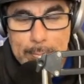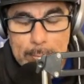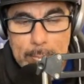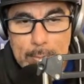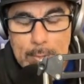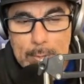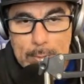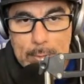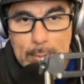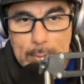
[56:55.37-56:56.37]

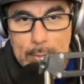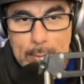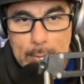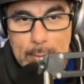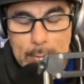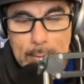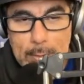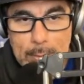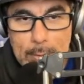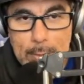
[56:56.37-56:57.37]

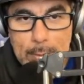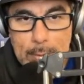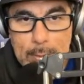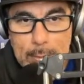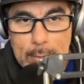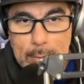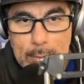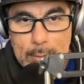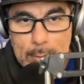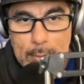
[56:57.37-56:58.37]

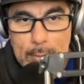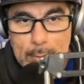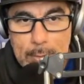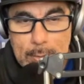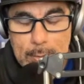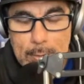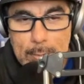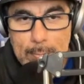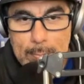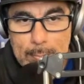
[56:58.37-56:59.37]

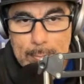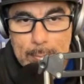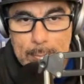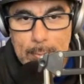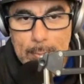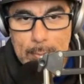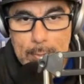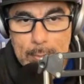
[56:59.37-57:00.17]
[no speech]